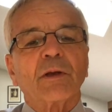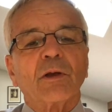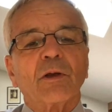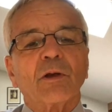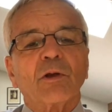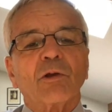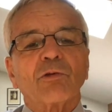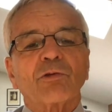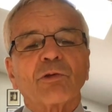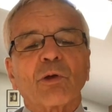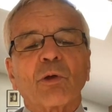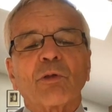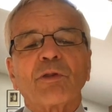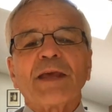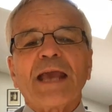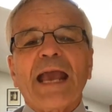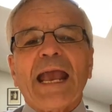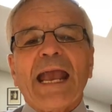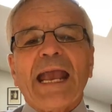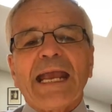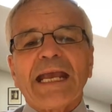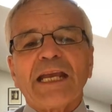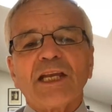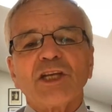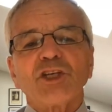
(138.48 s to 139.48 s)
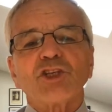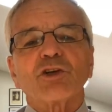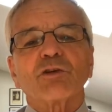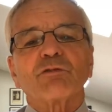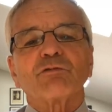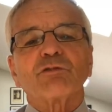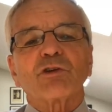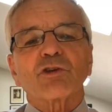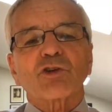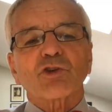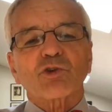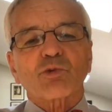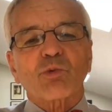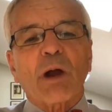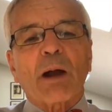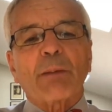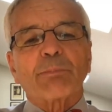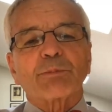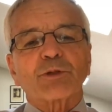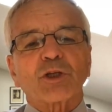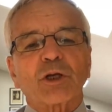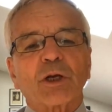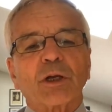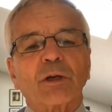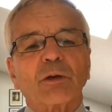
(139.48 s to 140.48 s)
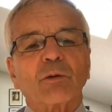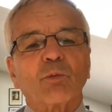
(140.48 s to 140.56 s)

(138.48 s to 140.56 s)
So the age of disruption,